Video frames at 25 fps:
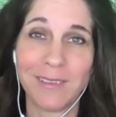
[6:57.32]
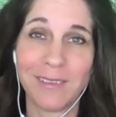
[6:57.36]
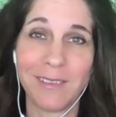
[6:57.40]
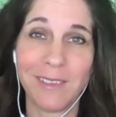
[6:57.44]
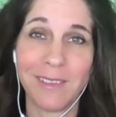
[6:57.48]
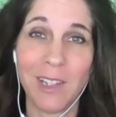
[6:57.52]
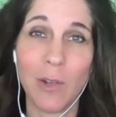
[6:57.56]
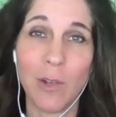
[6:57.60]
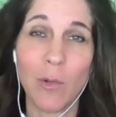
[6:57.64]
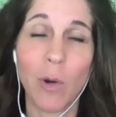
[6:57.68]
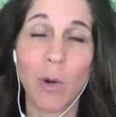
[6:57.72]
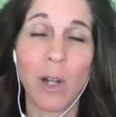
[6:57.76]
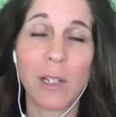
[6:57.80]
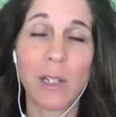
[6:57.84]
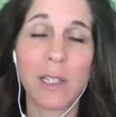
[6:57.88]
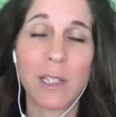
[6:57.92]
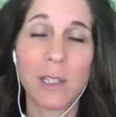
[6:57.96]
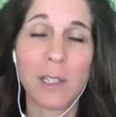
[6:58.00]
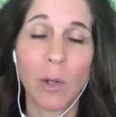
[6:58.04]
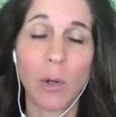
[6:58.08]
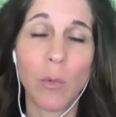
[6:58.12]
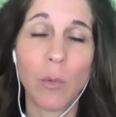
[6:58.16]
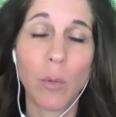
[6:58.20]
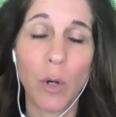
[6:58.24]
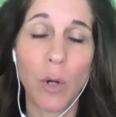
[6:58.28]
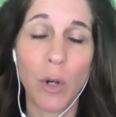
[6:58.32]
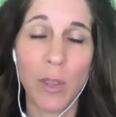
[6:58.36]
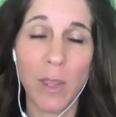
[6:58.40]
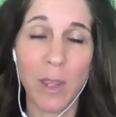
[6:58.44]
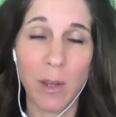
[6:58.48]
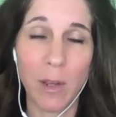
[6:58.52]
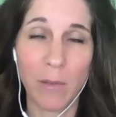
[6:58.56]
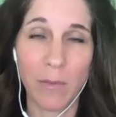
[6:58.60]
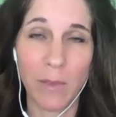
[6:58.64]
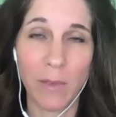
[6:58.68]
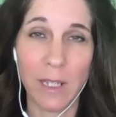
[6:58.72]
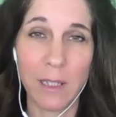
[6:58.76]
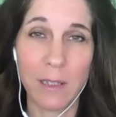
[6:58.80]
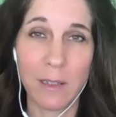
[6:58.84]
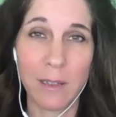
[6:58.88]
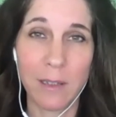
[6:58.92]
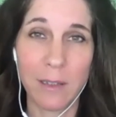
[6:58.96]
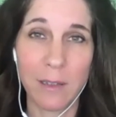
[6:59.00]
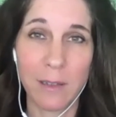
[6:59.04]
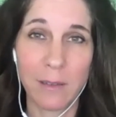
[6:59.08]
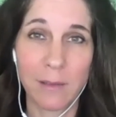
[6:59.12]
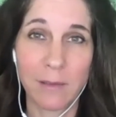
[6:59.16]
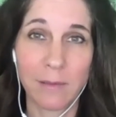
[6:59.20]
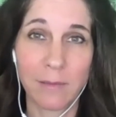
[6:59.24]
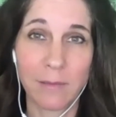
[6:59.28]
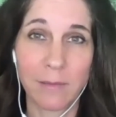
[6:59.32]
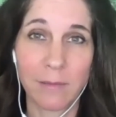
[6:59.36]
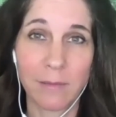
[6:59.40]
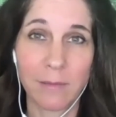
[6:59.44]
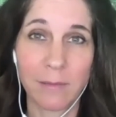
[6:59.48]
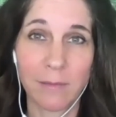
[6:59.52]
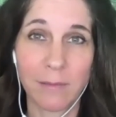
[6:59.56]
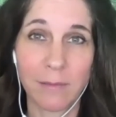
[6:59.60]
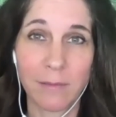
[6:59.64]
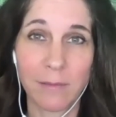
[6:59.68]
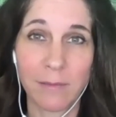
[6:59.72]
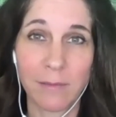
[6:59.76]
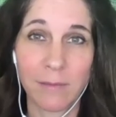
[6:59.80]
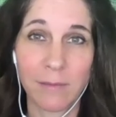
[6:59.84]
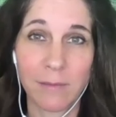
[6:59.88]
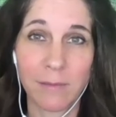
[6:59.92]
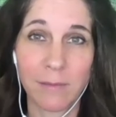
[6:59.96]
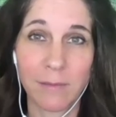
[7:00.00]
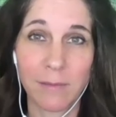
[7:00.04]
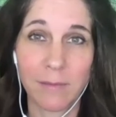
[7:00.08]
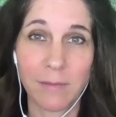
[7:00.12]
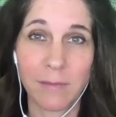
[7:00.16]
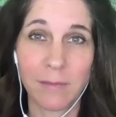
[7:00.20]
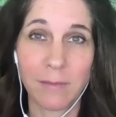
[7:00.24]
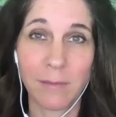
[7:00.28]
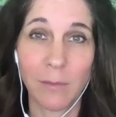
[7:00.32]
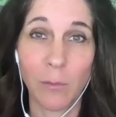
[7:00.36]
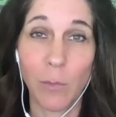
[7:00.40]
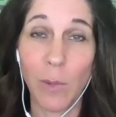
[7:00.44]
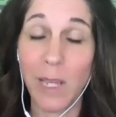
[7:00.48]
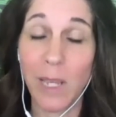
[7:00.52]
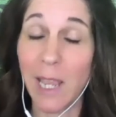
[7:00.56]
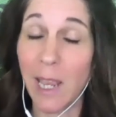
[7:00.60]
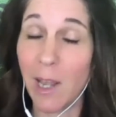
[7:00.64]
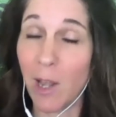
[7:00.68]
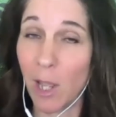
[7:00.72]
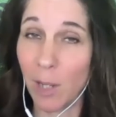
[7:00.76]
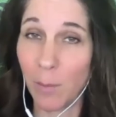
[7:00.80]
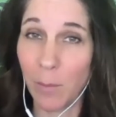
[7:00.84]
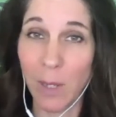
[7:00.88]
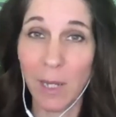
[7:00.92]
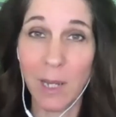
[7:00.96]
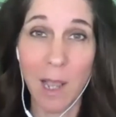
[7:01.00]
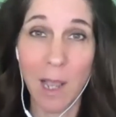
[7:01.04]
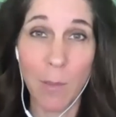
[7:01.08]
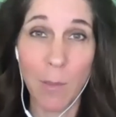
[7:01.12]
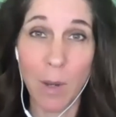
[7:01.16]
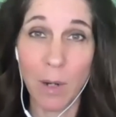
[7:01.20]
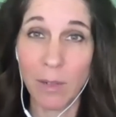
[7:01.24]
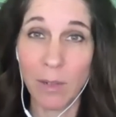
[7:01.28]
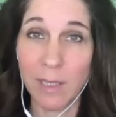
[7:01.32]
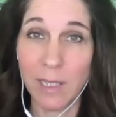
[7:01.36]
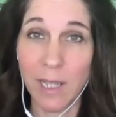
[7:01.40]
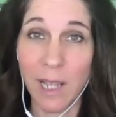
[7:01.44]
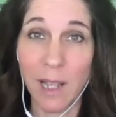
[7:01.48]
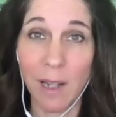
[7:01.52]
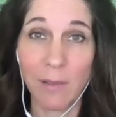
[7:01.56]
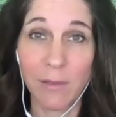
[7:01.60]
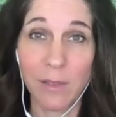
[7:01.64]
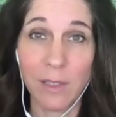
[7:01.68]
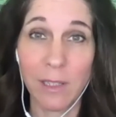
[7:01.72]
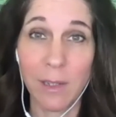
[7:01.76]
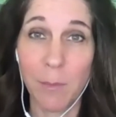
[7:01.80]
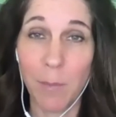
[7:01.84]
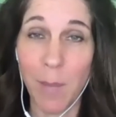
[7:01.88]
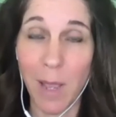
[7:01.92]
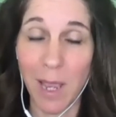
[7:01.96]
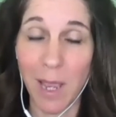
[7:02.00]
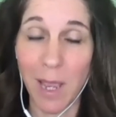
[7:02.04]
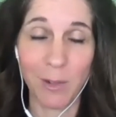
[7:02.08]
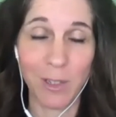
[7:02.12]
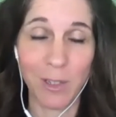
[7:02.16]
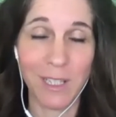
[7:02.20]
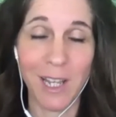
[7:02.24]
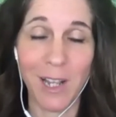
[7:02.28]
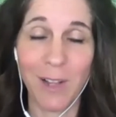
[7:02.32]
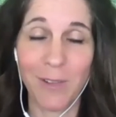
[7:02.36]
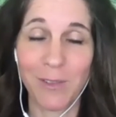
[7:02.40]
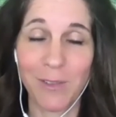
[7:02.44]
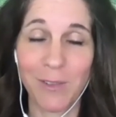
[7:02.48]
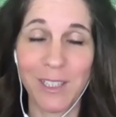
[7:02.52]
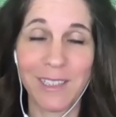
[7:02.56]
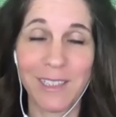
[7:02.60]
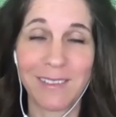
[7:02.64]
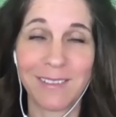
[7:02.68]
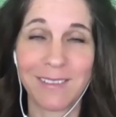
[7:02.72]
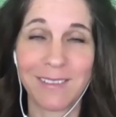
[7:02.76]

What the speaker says: You are so worthy of this. We cannot become ourselves by ourselves.